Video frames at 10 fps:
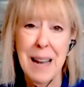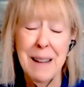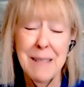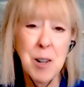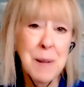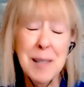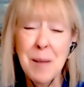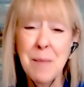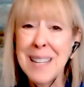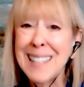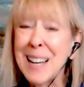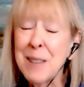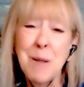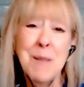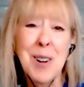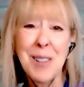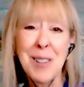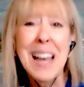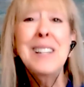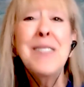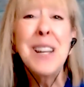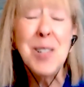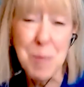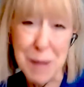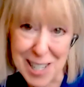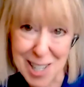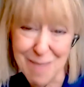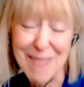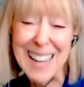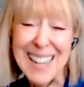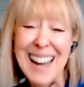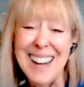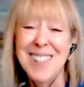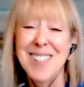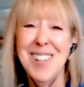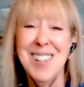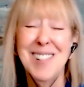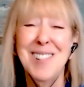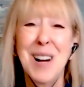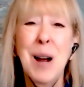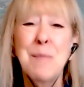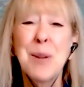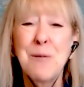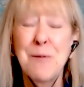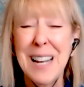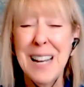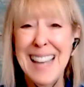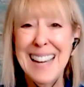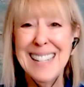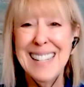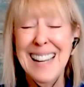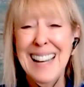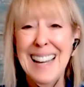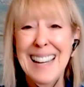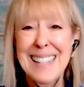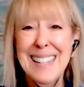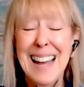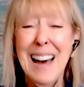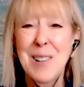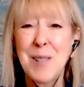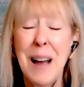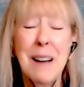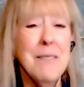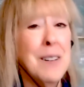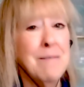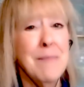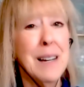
It could be something like what we call the elevator speech, and how to perfect that, and how to have a